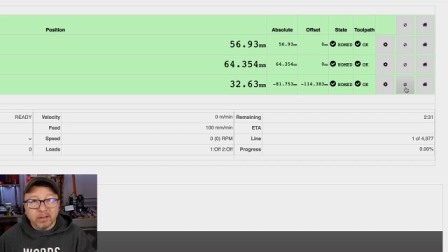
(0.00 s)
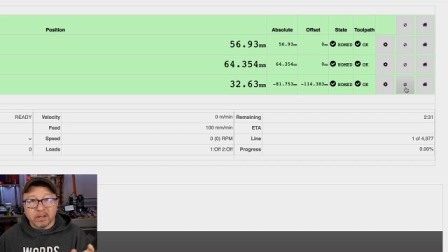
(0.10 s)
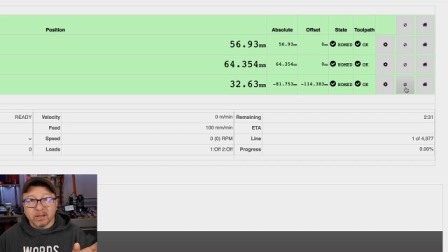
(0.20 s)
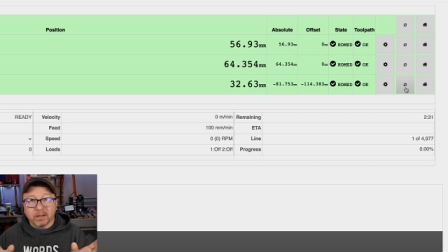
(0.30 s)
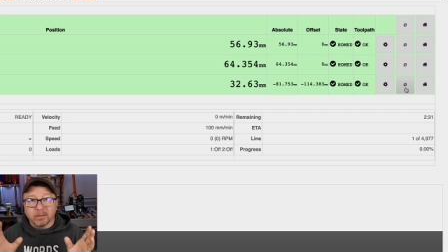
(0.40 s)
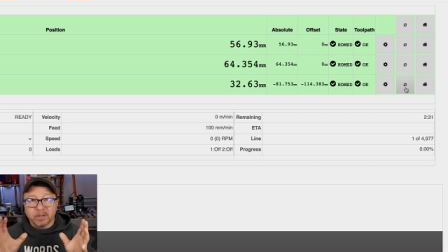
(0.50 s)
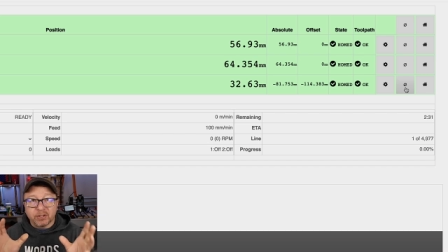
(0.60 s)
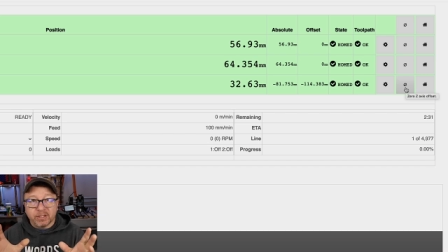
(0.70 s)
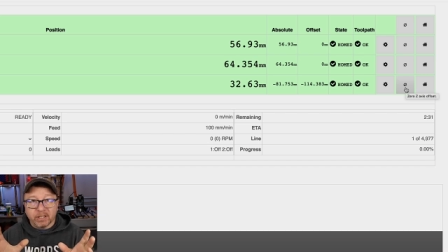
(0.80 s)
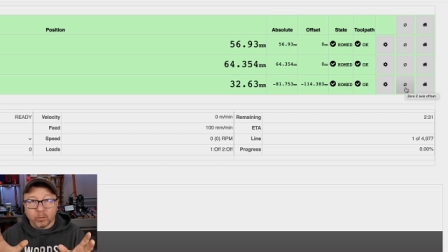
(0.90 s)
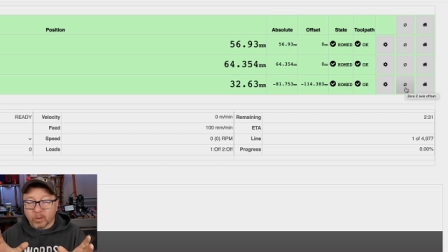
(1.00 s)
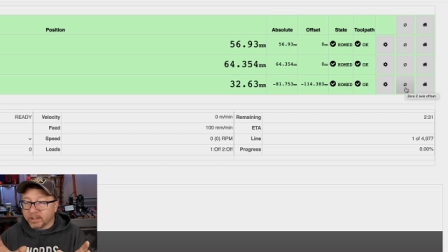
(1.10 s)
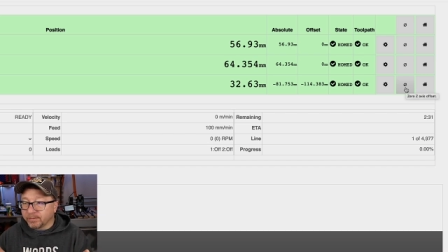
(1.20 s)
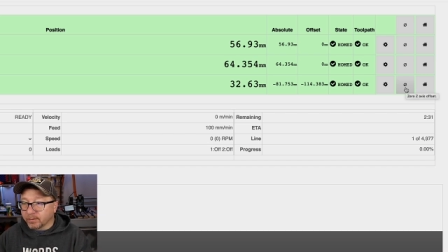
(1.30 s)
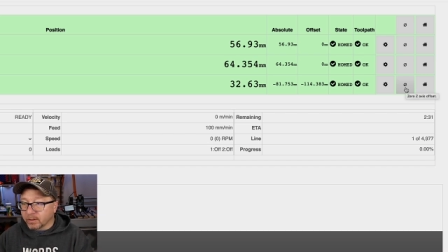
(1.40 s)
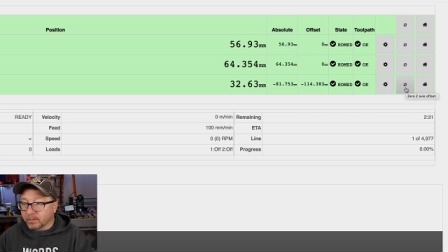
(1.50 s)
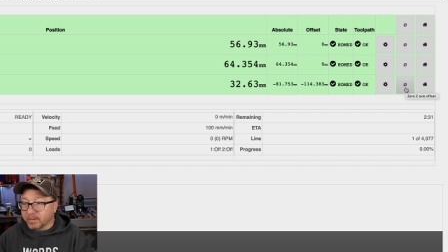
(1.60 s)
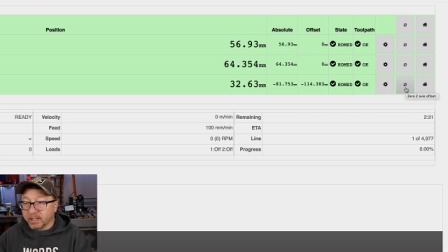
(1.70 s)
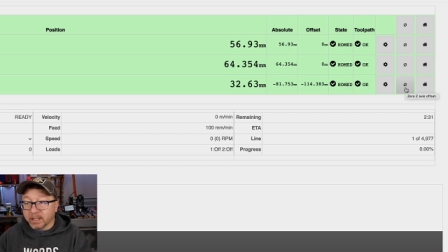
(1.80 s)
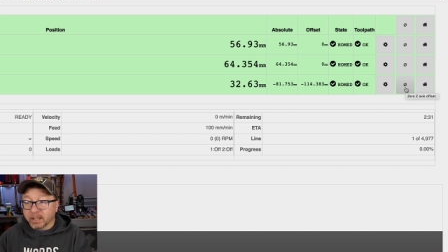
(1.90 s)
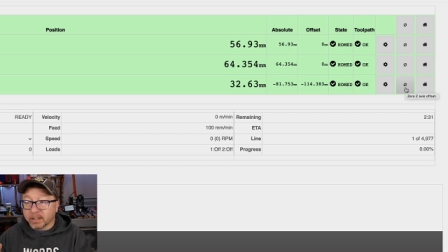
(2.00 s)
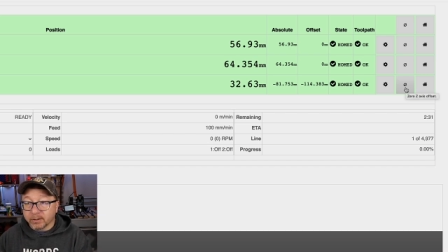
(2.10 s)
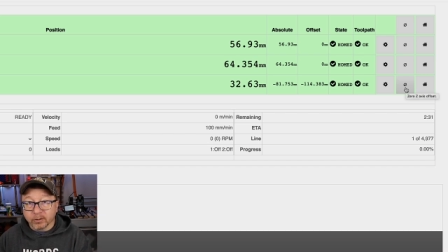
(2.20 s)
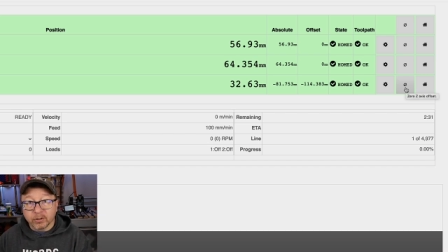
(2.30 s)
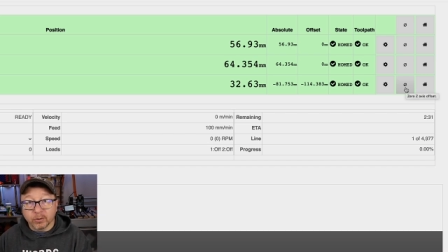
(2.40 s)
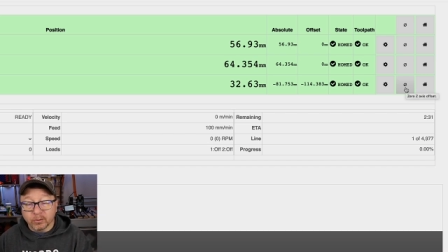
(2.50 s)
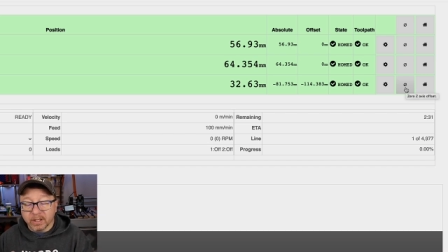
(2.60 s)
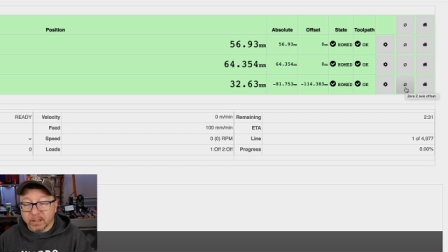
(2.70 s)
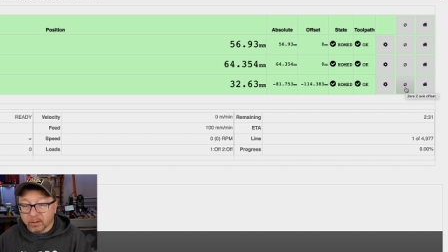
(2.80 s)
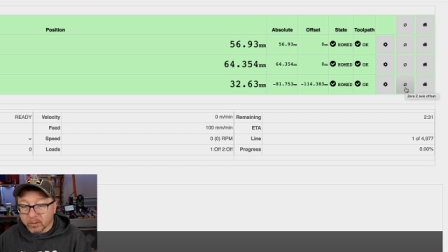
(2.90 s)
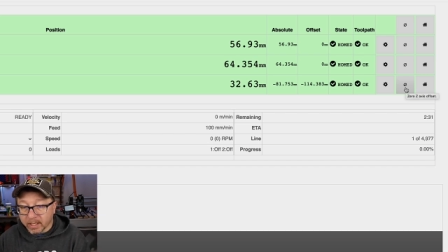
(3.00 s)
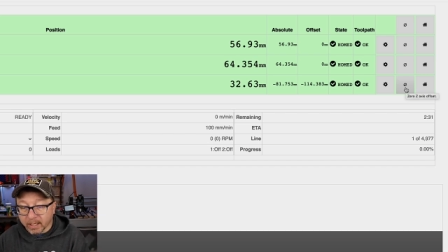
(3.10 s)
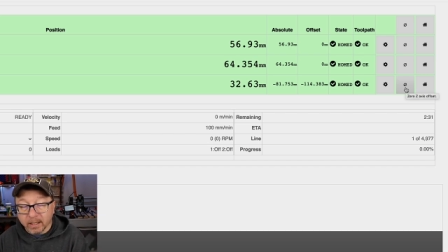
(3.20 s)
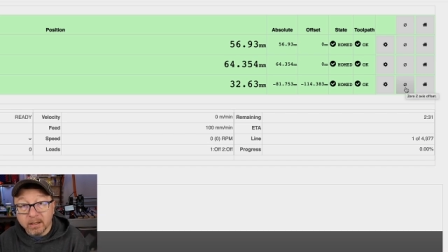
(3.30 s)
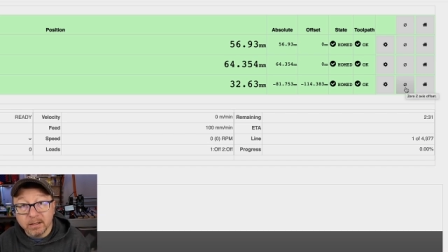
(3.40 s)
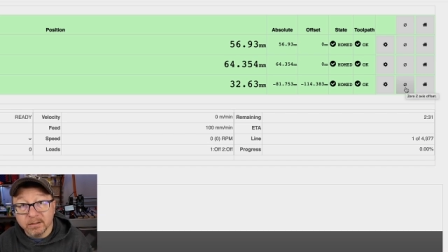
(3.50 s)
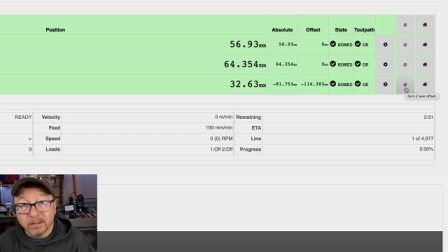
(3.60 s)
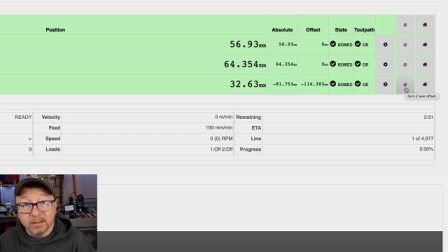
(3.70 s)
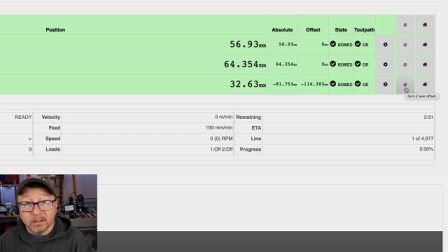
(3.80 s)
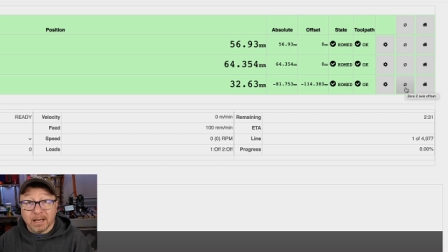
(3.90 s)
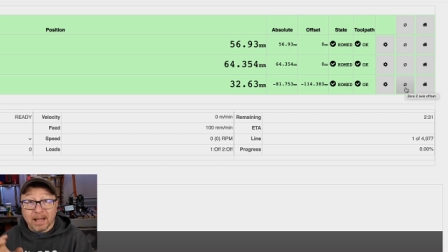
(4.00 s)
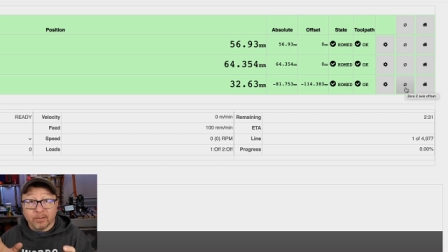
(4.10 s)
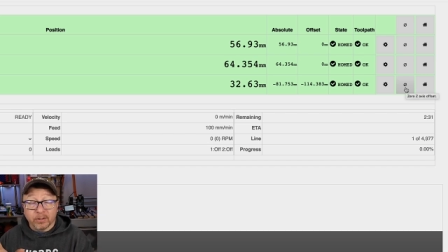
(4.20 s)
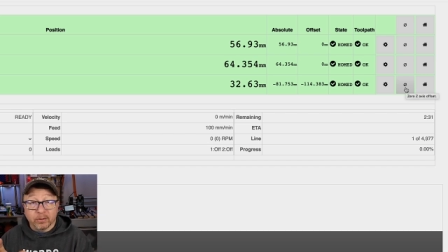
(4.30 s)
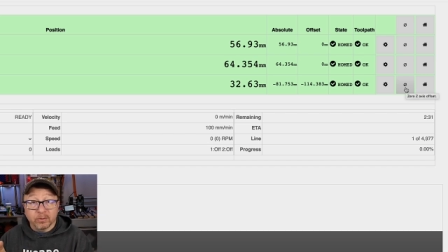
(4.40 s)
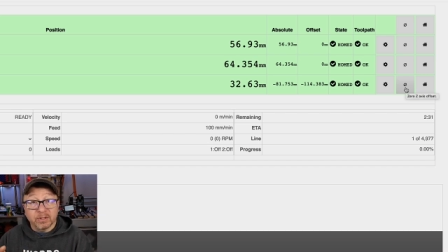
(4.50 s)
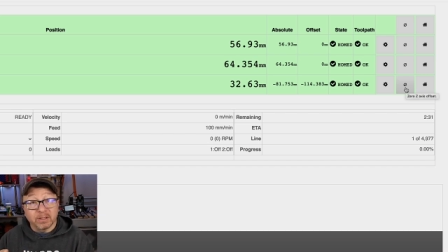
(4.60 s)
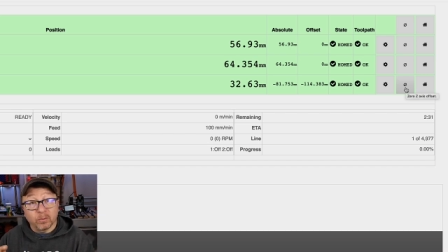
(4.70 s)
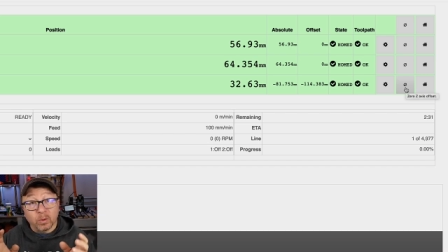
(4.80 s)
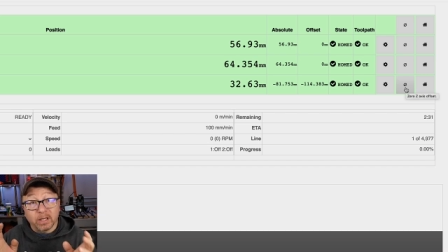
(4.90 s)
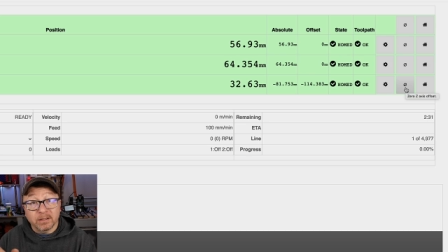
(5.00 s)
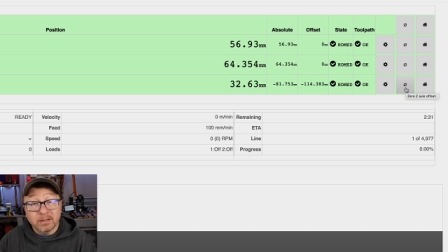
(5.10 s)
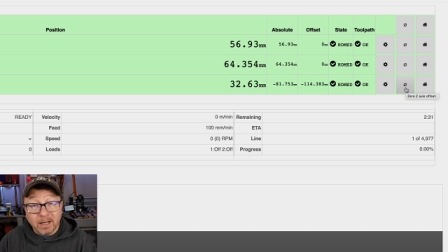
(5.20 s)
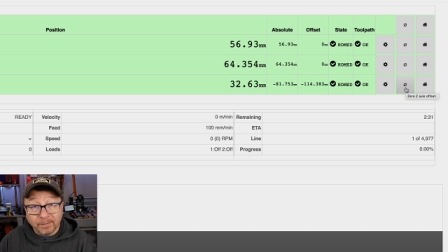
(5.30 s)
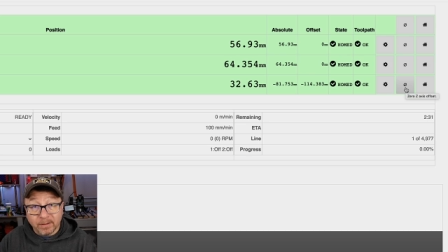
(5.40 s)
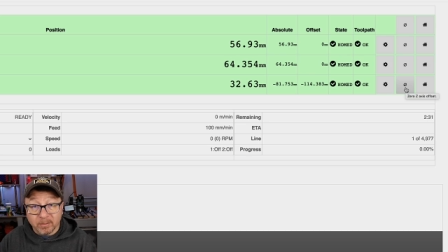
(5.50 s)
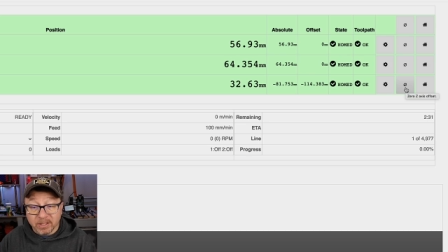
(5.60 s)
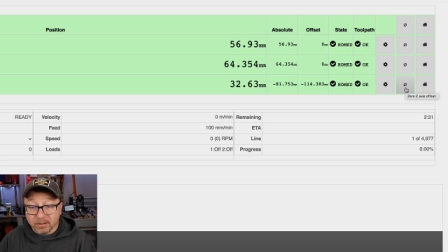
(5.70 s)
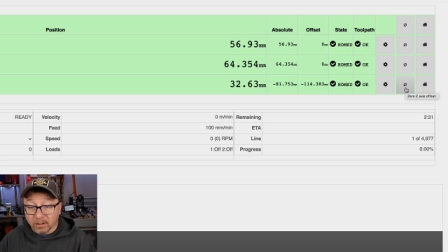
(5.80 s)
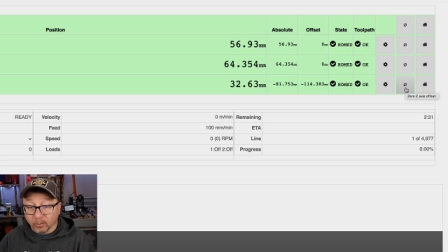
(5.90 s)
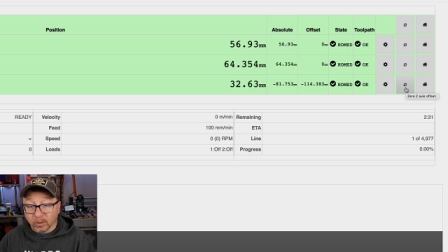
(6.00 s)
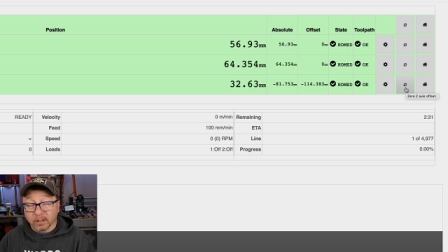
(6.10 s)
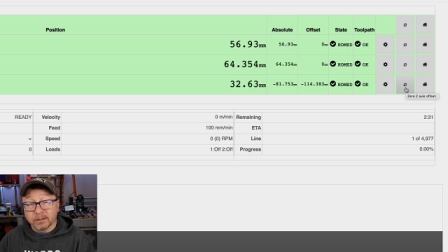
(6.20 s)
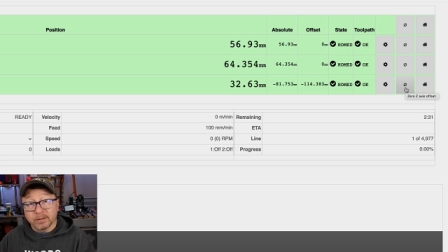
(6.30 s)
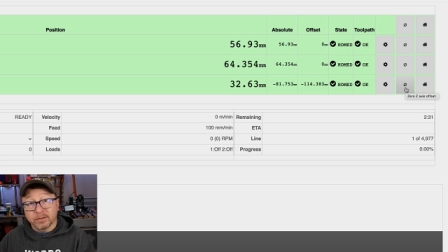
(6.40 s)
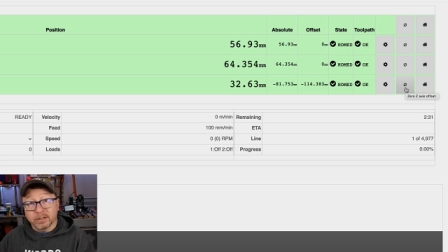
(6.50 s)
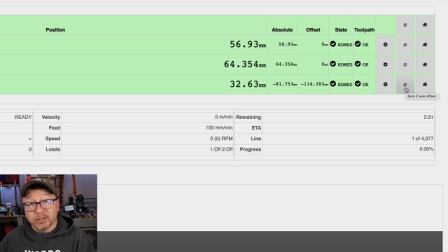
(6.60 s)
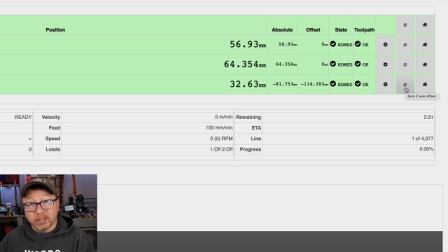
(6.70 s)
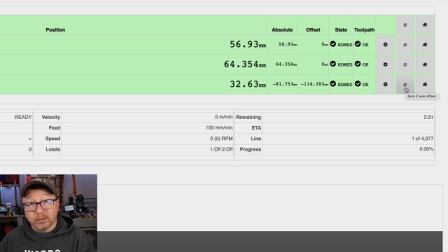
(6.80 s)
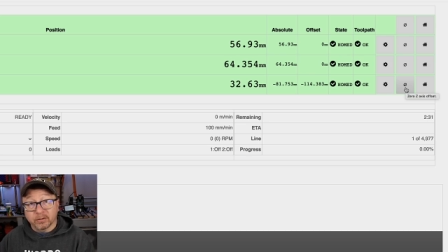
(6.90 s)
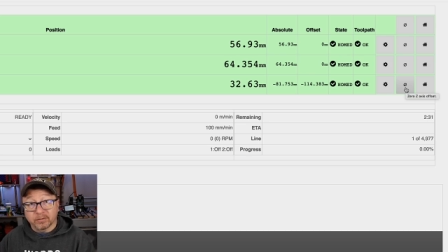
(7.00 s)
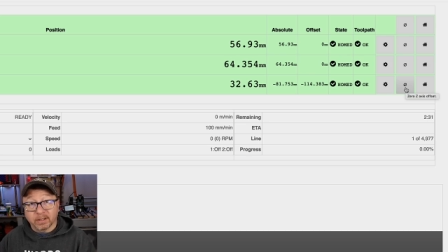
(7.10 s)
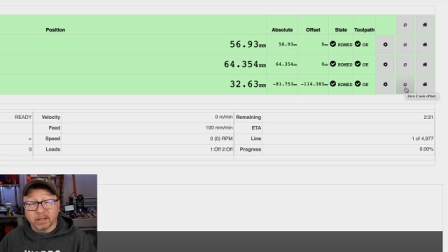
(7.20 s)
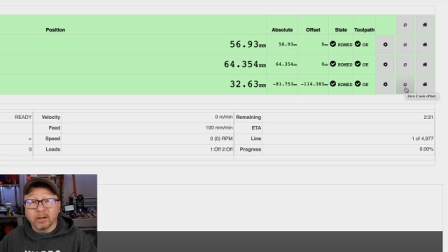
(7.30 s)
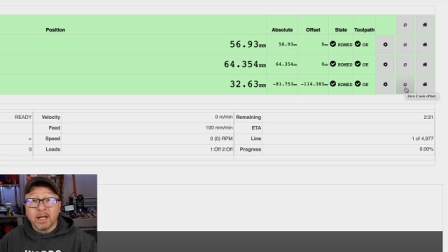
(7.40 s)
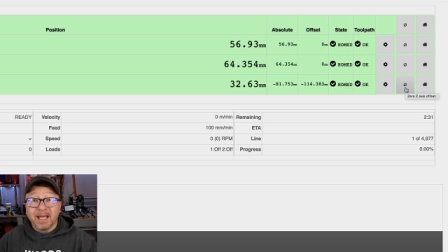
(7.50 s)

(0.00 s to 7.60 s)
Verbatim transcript: the machine went from the under to the OK because it now knows what its soft limits are relative to the G-code file